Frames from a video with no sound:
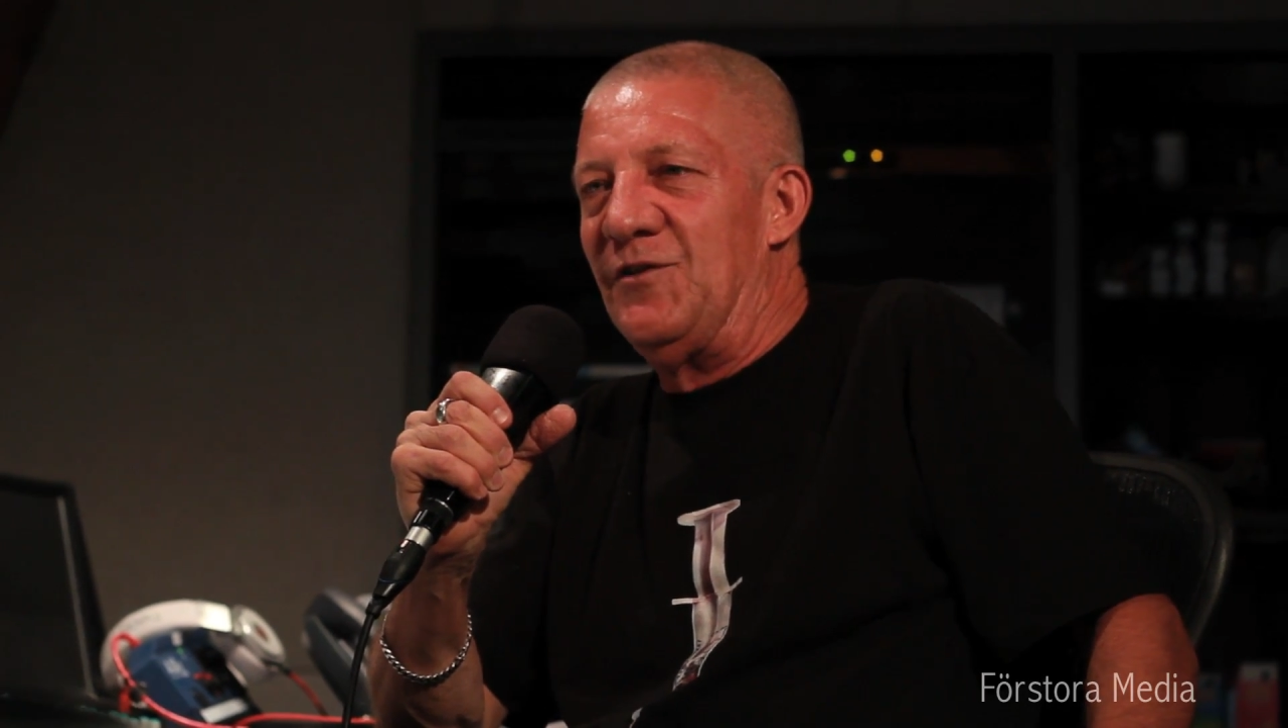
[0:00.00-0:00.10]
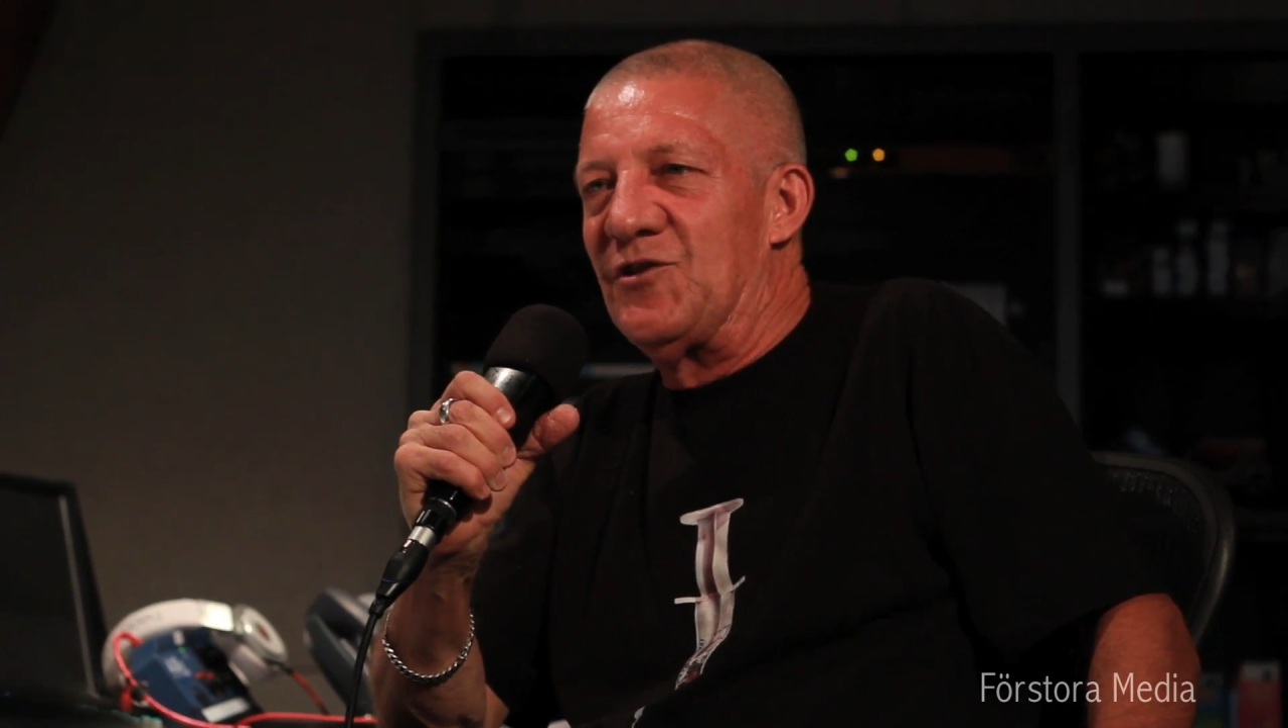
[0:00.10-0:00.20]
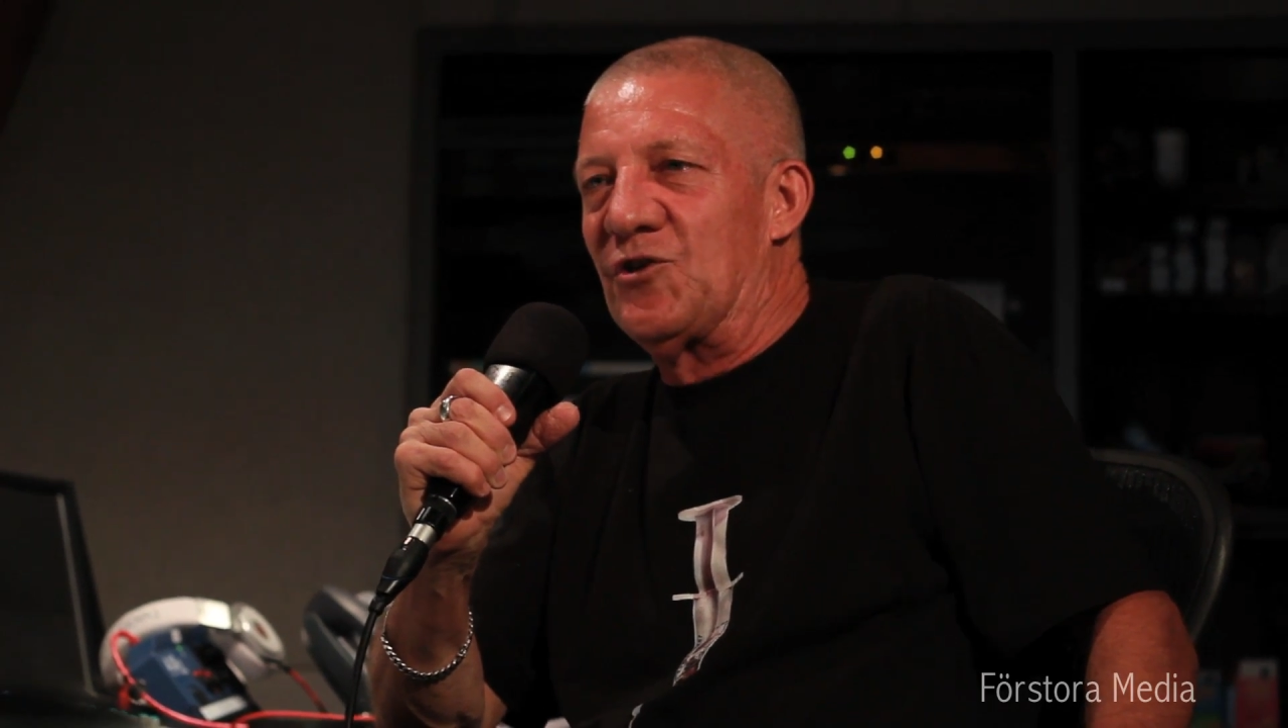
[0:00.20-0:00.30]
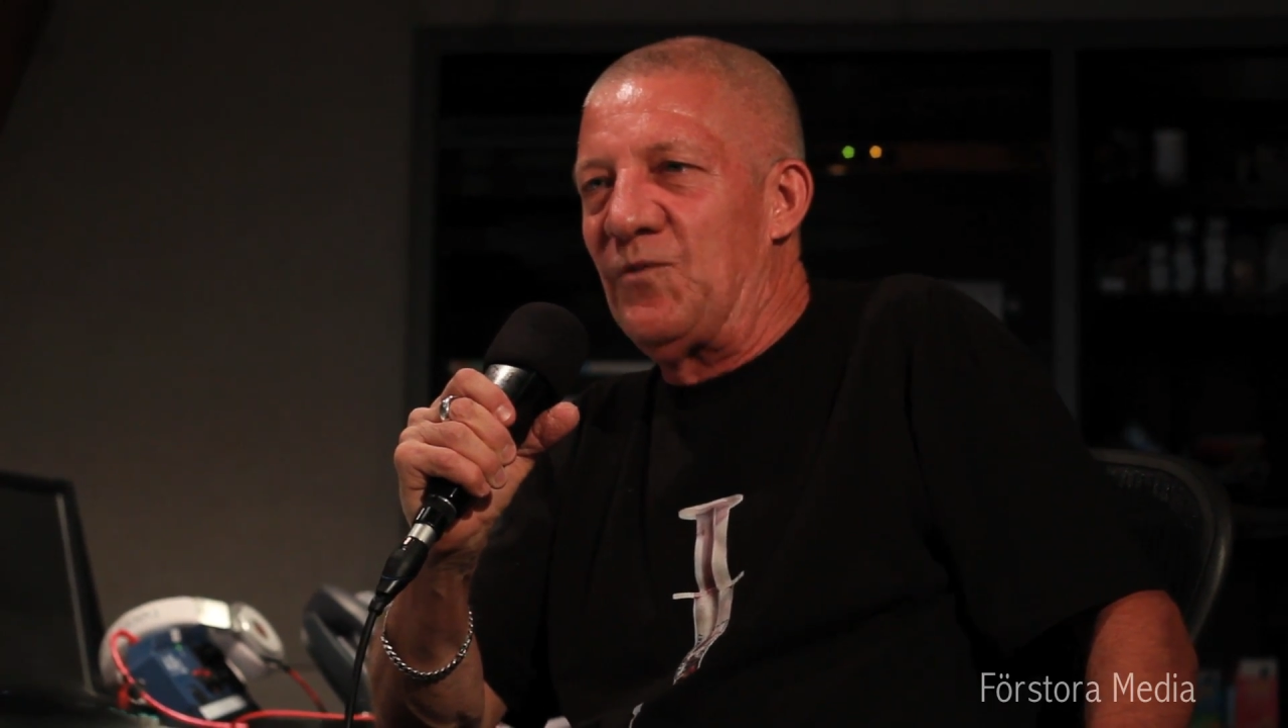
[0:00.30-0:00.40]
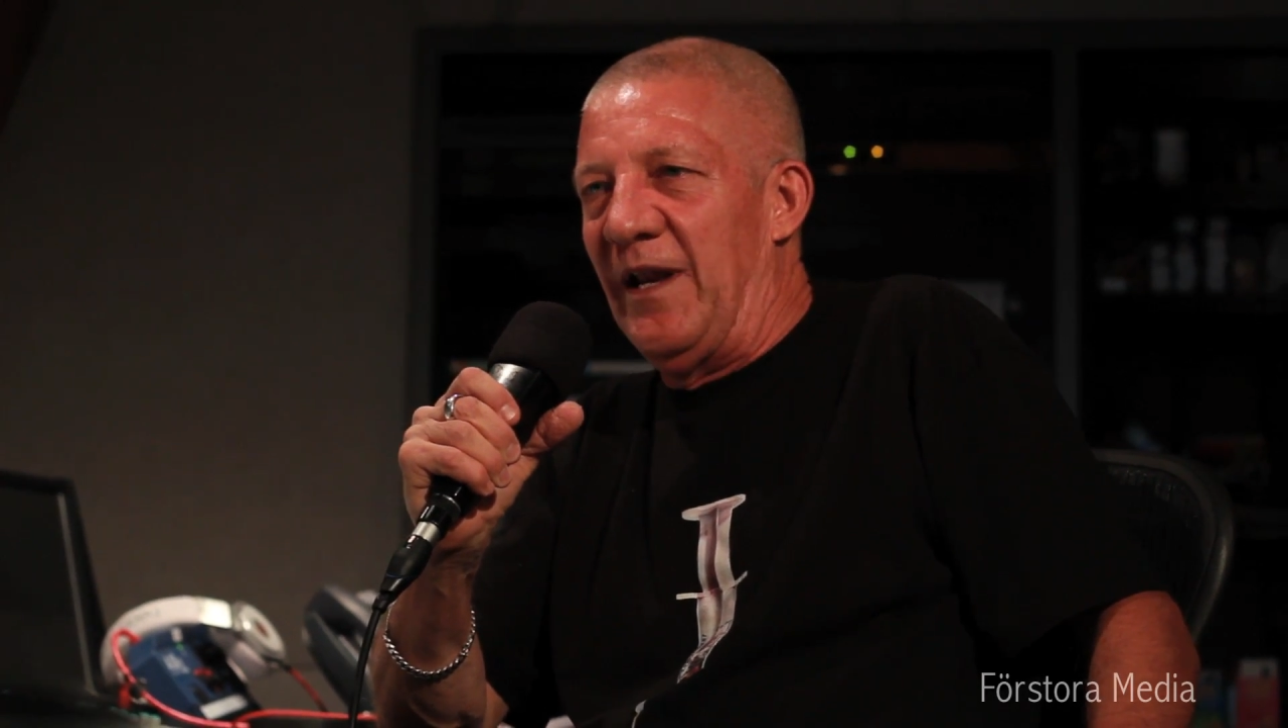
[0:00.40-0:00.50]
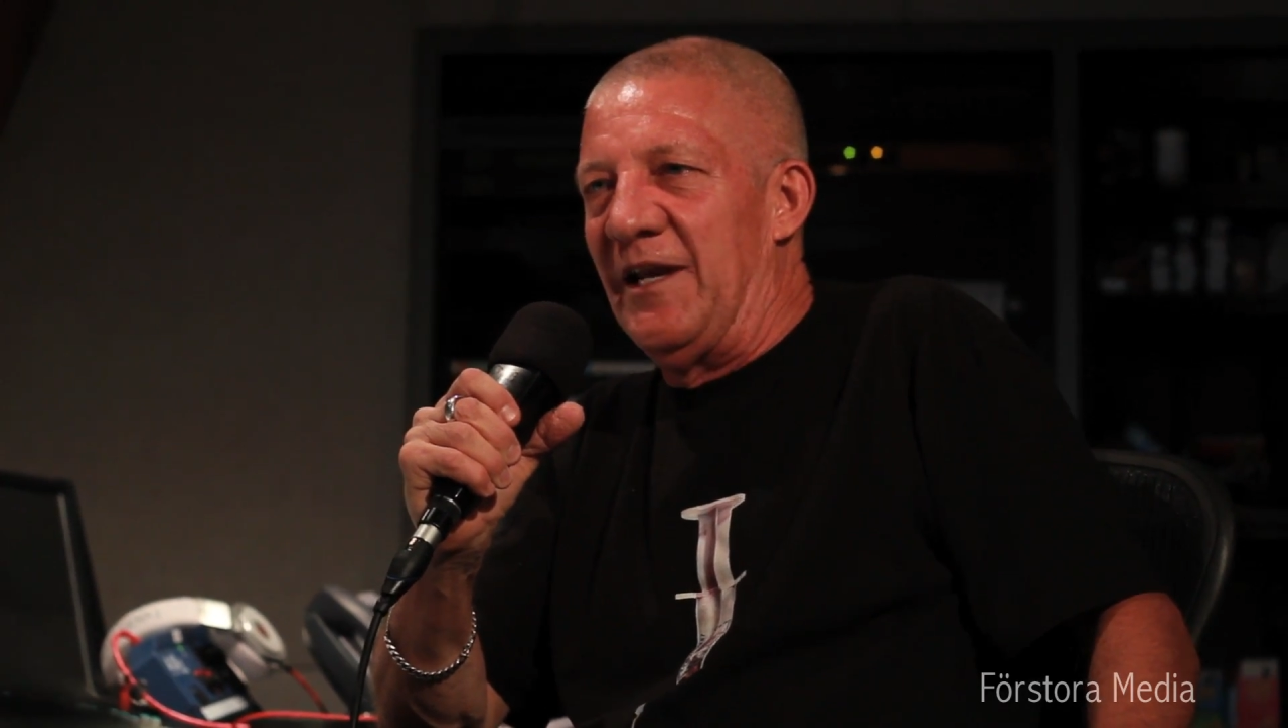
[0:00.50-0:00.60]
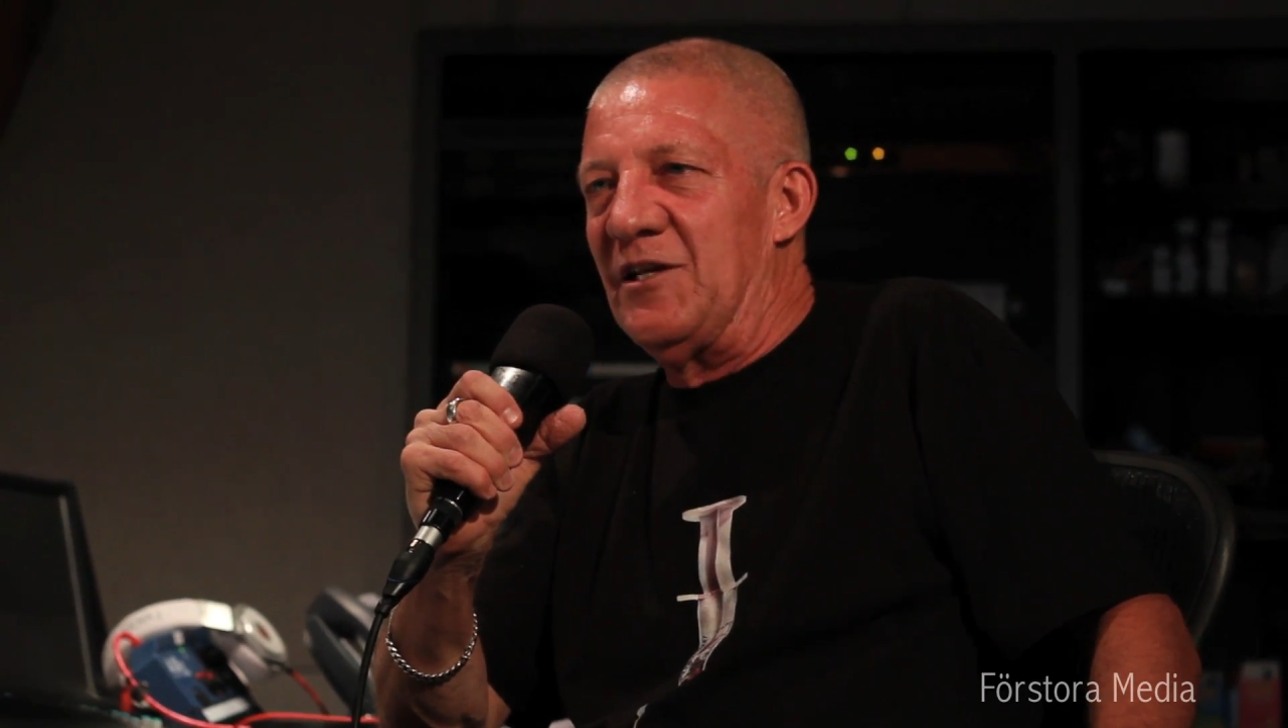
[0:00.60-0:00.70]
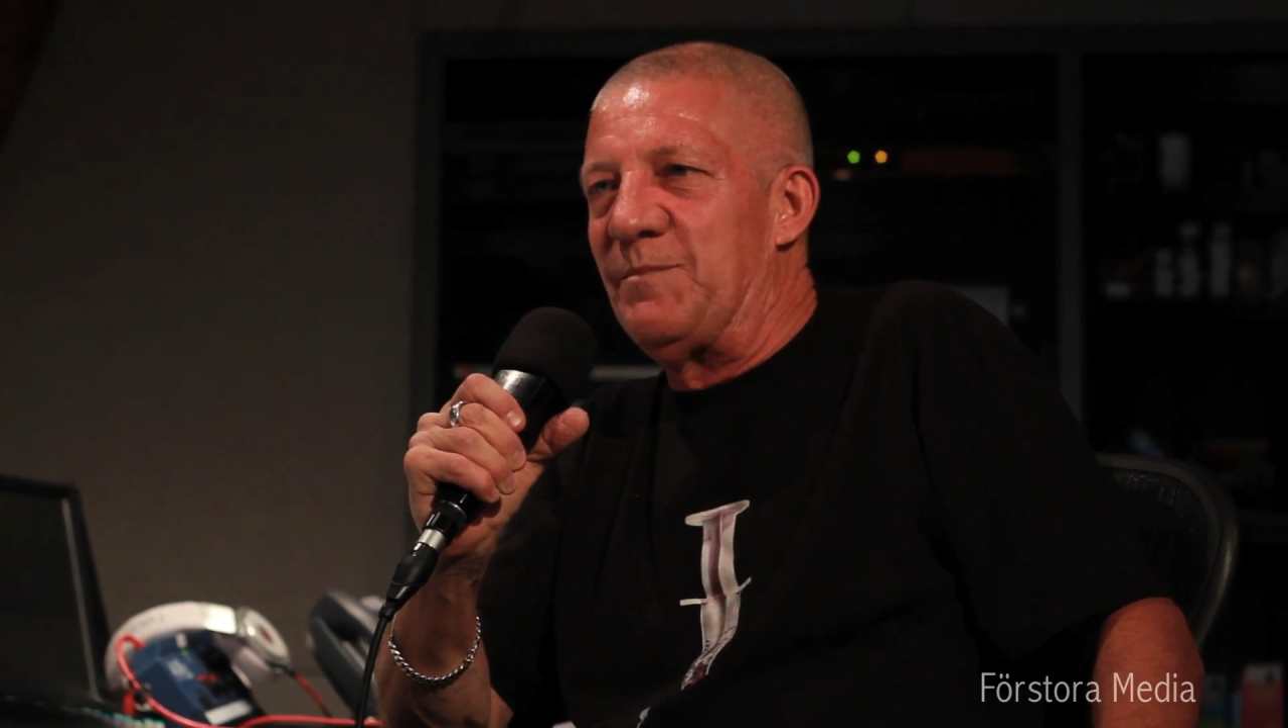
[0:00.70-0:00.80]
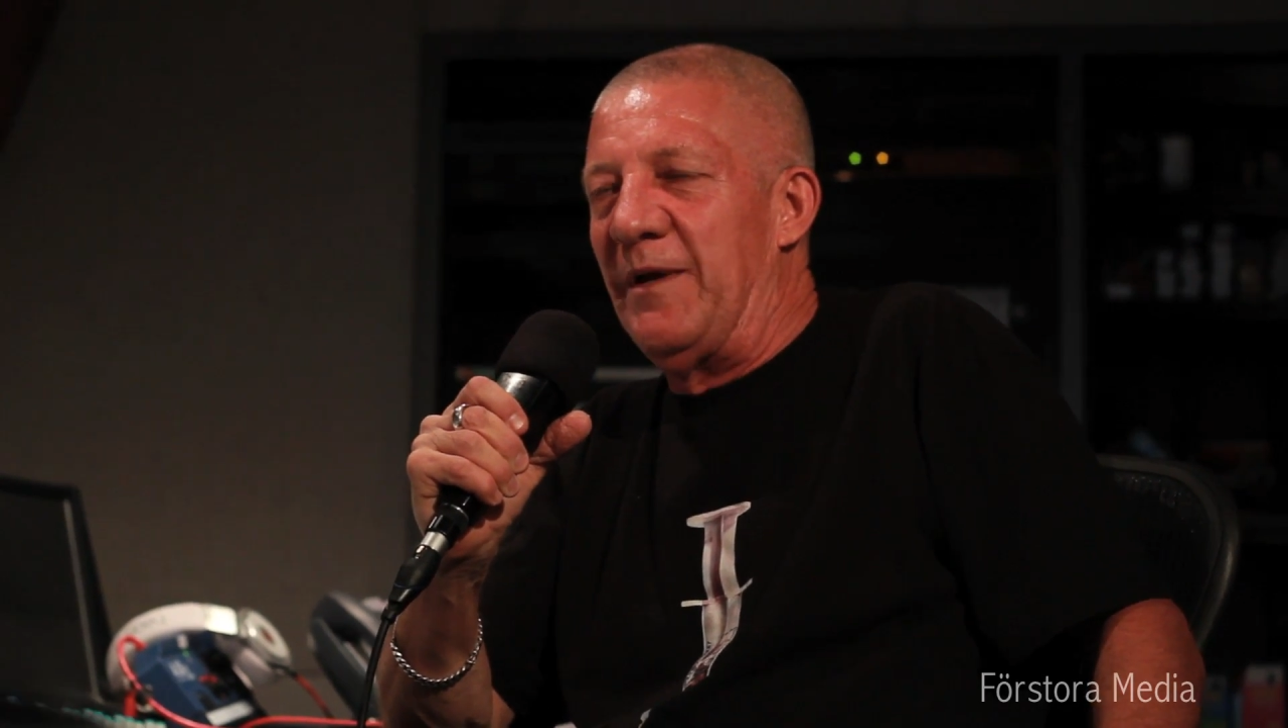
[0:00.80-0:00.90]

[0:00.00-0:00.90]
Skrillex